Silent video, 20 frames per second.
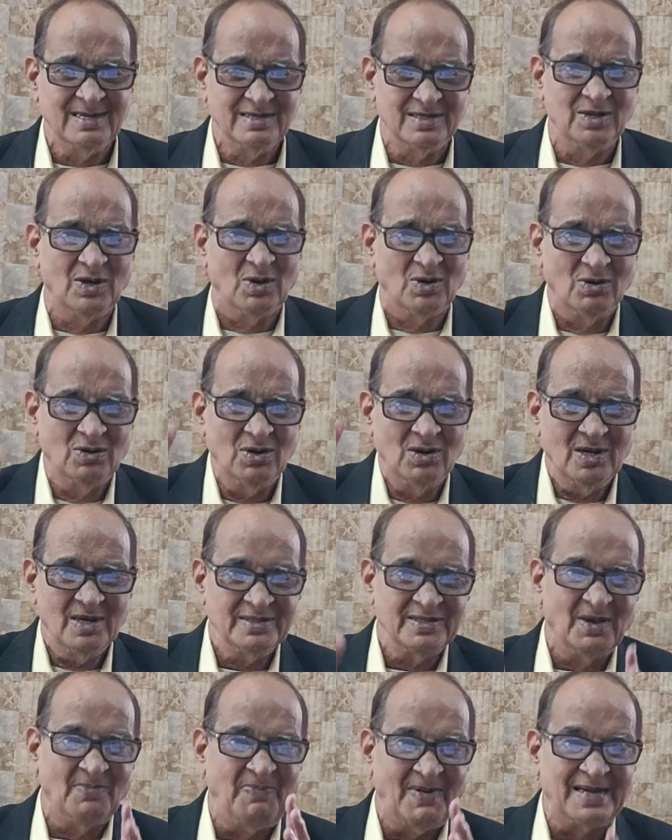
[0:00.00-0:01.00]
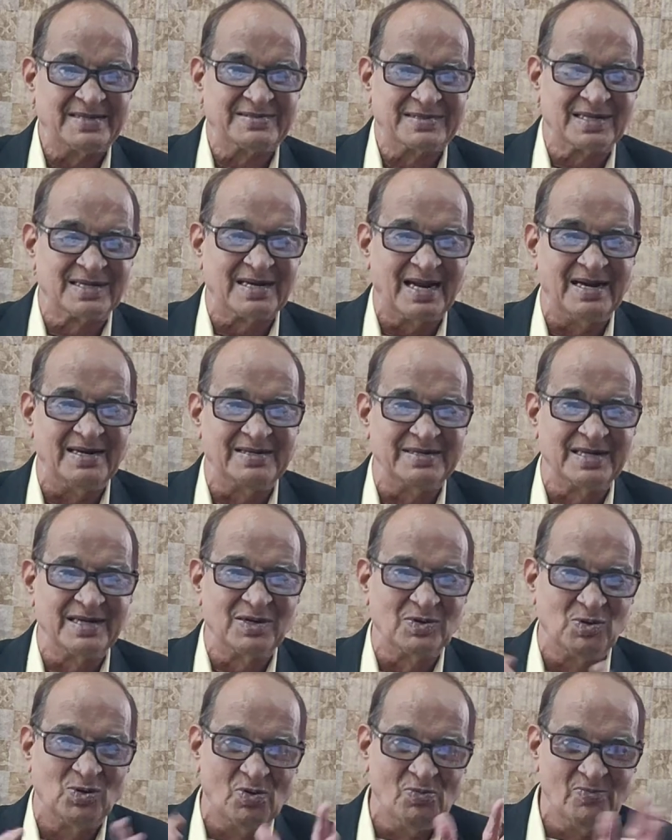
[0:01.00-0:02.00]
You know, the first
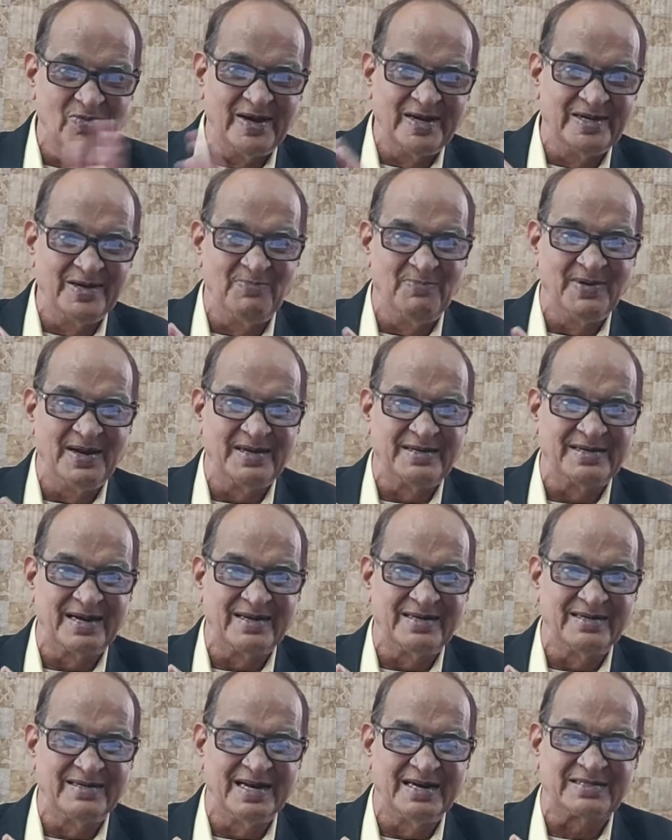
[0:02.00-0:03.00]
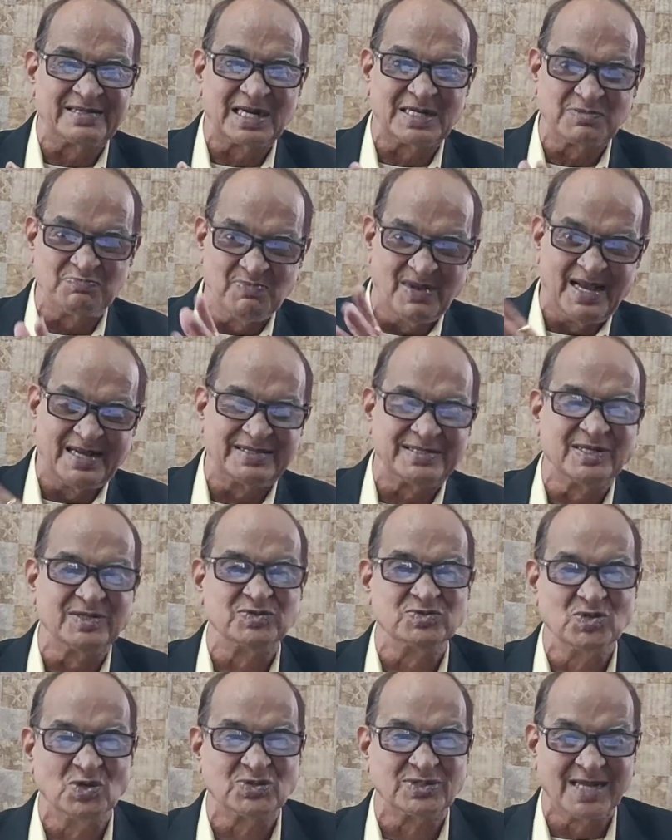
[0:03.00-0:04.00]
country whom we defeated in a test match
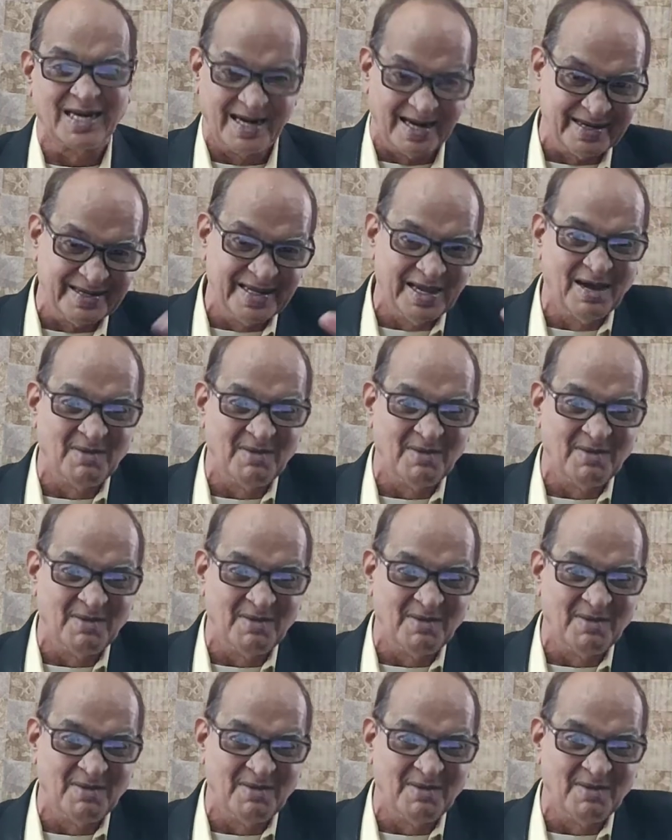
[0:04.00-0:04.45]
is New Zealand.